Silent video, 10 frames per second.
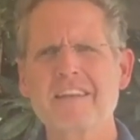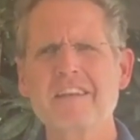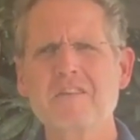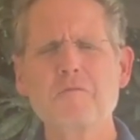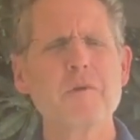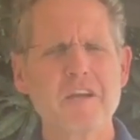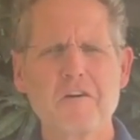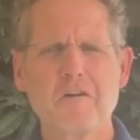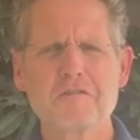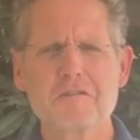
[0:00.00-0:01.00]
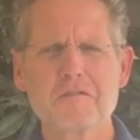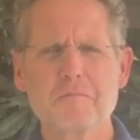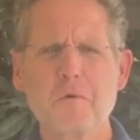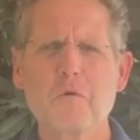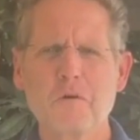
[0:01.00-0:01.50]
you're being called to
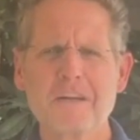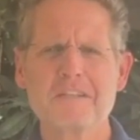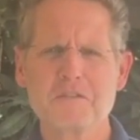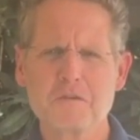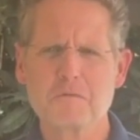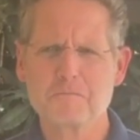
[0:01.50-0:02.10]
pour into.